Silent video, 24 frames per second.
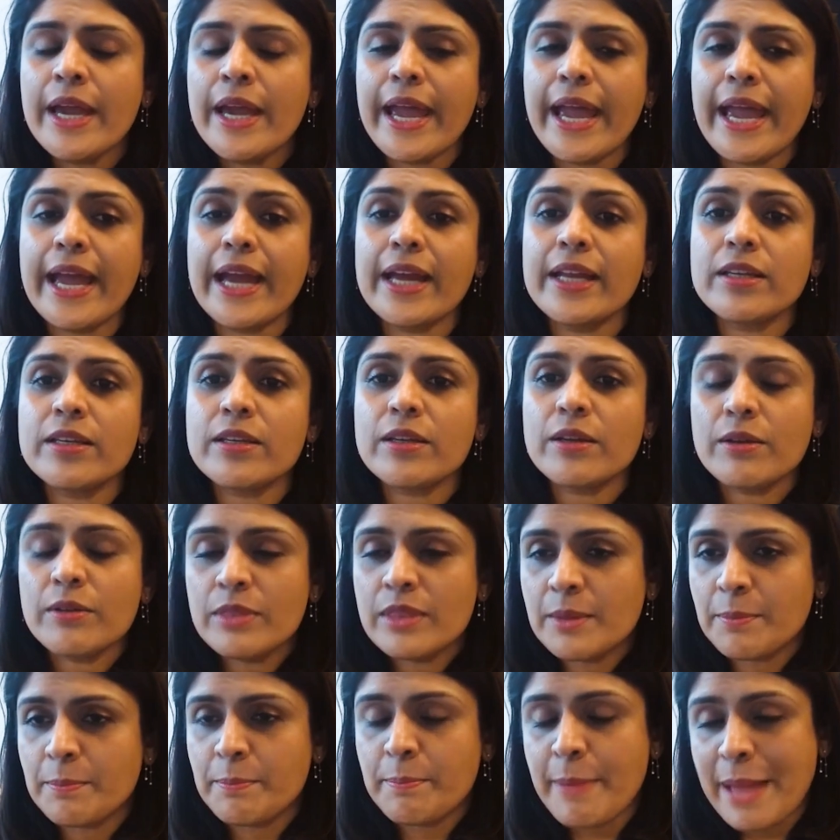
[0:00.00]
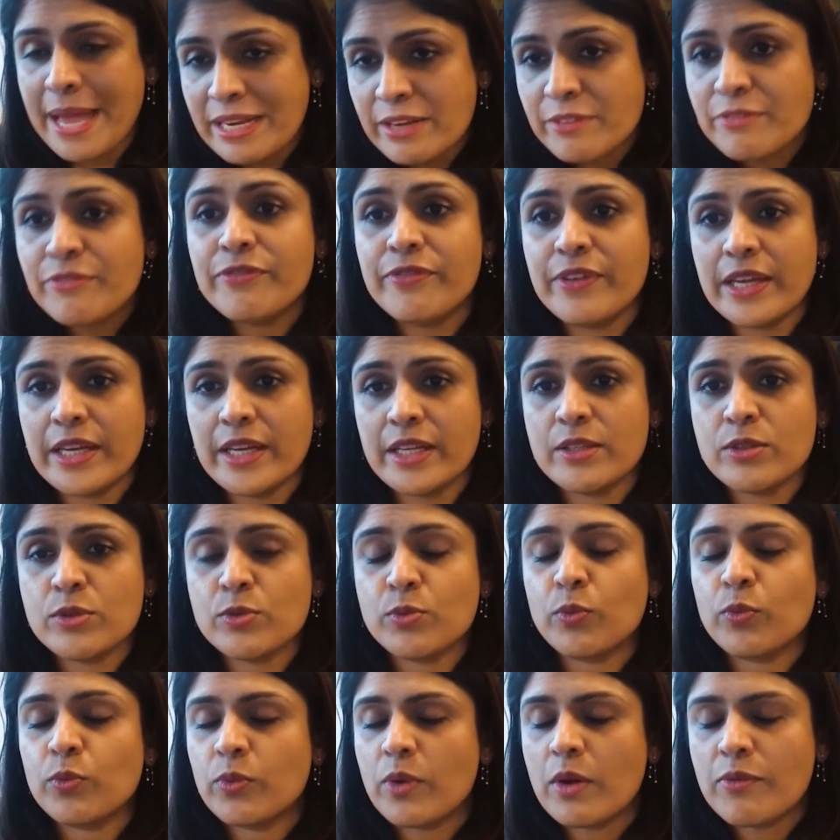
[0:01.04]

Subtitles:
And the benefit, it's